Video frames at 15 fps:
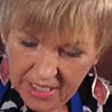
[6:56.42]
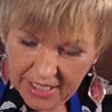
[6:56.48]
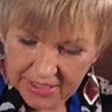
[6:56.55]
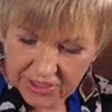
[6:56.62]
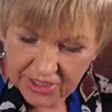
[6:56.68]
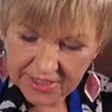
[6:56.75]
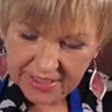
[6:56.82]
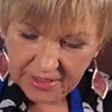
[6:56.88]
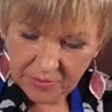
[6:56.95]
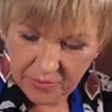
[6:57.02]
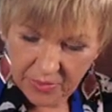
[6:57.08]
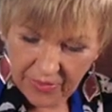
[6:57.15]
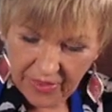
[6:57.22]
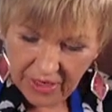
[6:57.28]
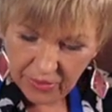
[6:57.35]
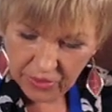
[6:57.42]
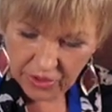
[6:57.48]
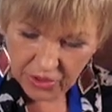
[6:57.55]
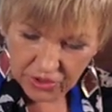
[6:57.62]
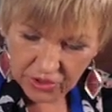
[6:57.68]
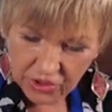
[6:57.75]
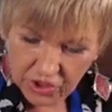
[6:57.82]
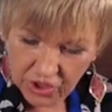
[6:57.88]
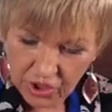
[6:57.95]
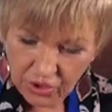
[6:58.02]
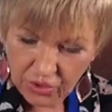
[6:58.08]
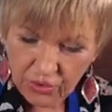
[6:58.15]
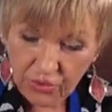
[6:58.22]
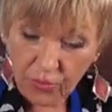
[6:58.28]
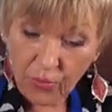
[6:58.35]
and she said, but they were
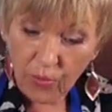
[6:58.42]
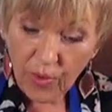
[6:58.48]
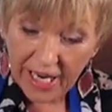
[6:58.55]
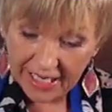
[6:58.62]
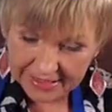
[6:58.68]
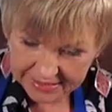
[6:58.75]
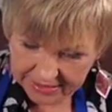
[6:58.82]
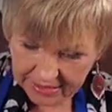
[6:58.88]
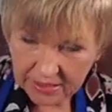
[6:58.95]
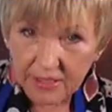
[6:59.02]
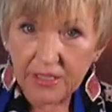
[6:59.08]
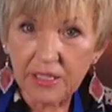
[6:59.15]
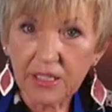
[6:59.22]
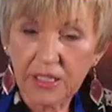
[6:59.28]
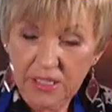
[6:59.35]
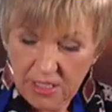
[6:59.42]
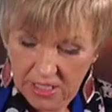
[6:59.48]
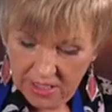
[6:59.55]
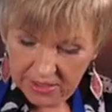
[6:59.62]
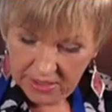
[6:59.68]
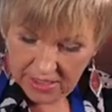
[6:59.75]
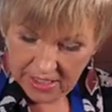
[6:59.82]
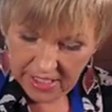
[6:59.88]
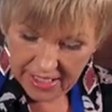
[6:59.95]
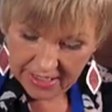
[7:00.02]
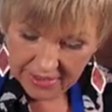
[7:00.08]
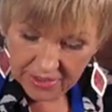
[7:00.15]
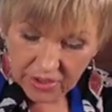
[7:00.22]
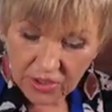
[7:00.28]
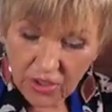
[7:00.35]
too wet.
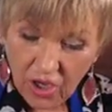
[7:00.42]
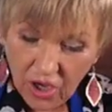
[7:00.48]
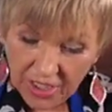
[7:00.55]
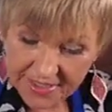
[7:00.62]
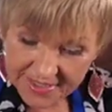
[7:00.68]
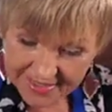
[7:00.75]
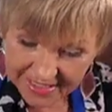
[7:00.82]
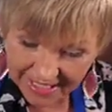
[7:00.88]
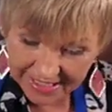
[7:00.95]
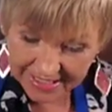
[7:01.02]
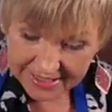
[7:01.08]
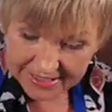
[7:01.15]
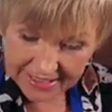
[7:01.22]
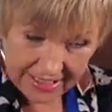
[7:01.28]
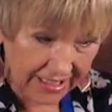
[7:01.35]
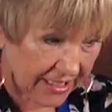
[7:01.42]
And I say it in